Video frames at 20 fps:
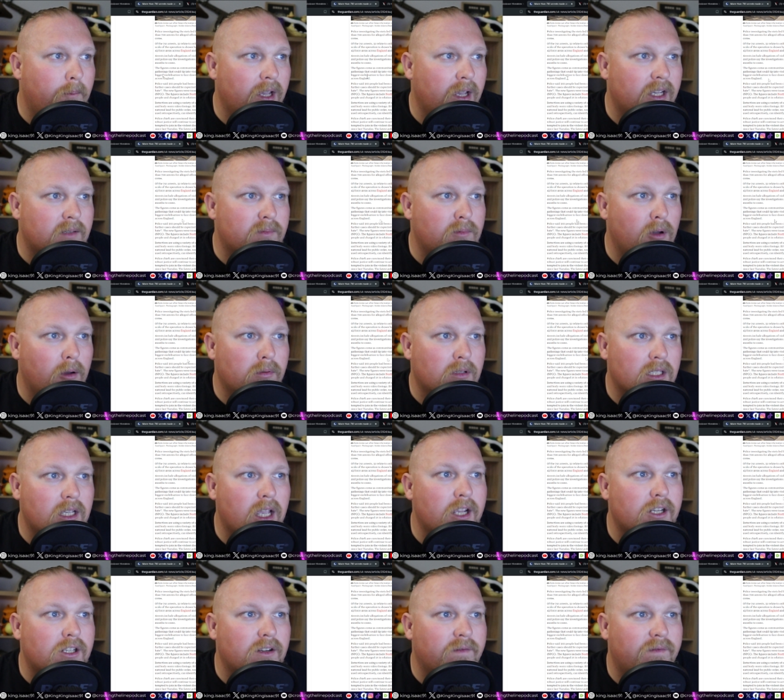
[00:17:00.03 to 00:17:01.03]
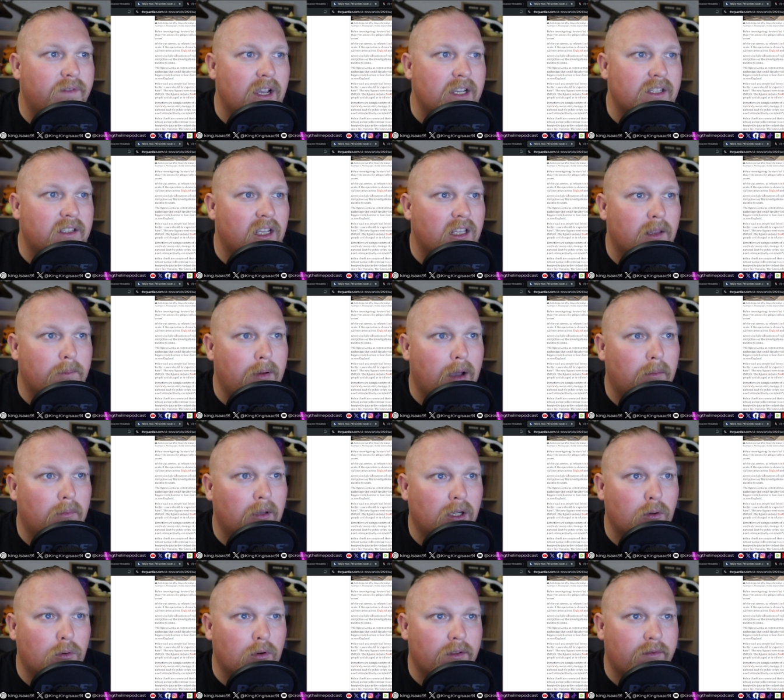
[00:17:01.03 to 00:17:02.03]
biggest mobilisation and face down the
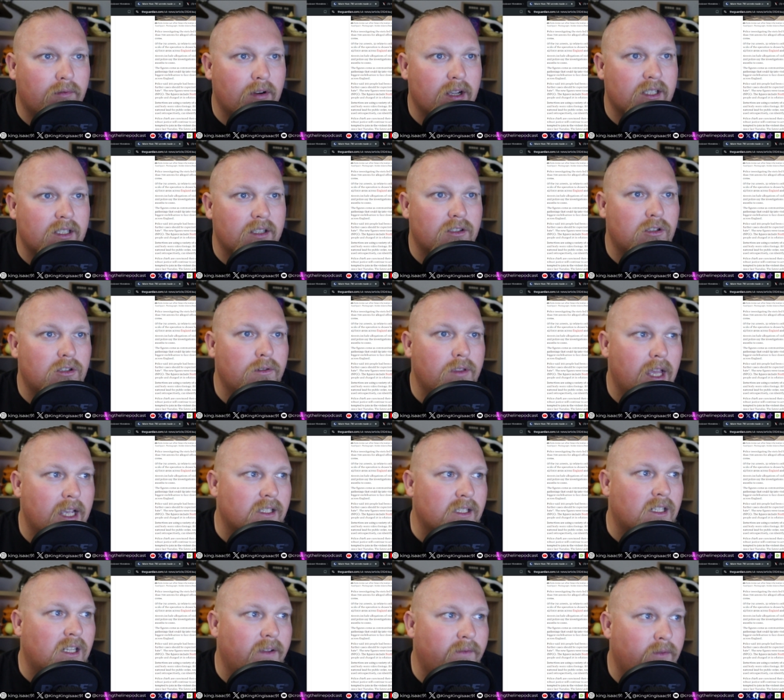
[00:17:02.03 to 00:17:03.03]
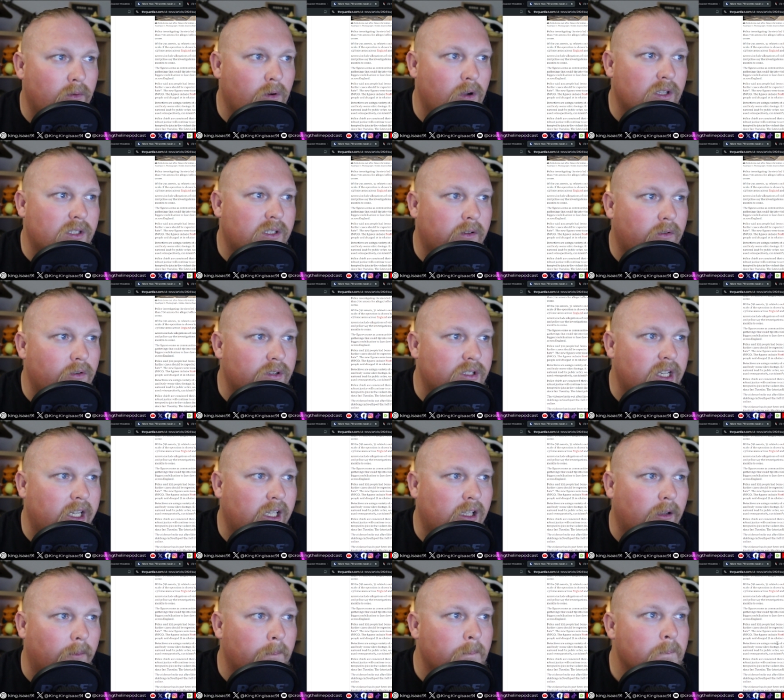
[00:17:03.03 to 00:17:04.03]
public order threats in 2011 riots across
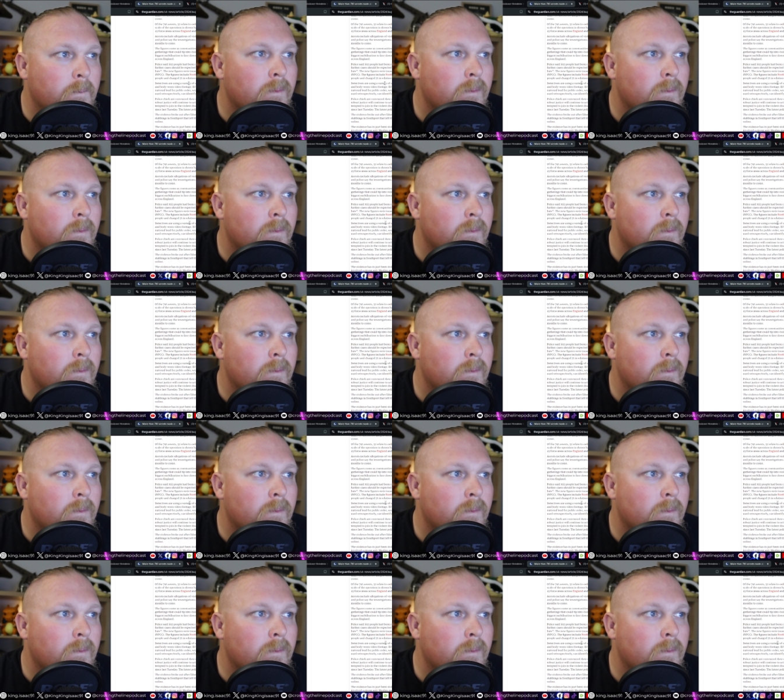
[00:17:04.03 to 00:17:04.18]
England.